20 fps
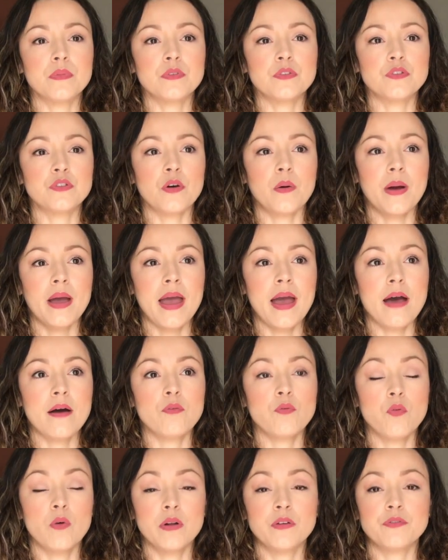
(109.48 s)
So I
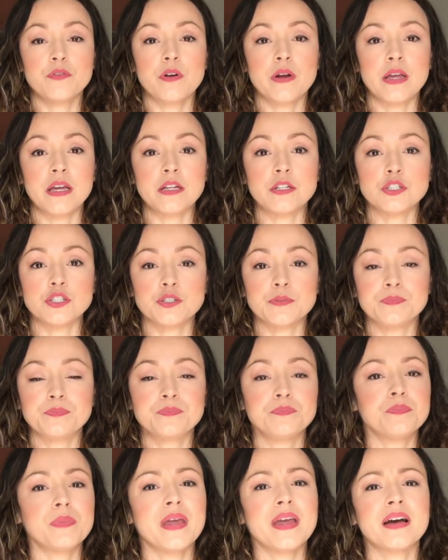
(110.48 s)
have one for each.
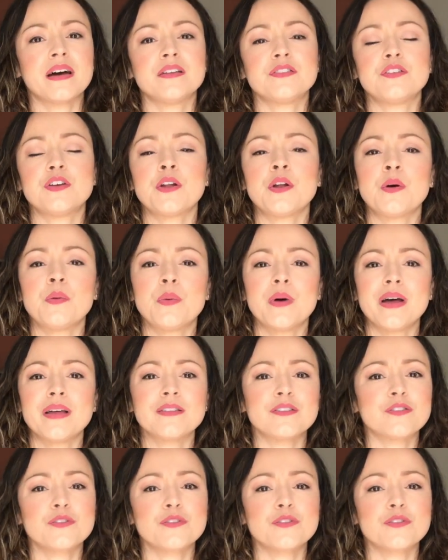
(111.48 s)
Because you know what?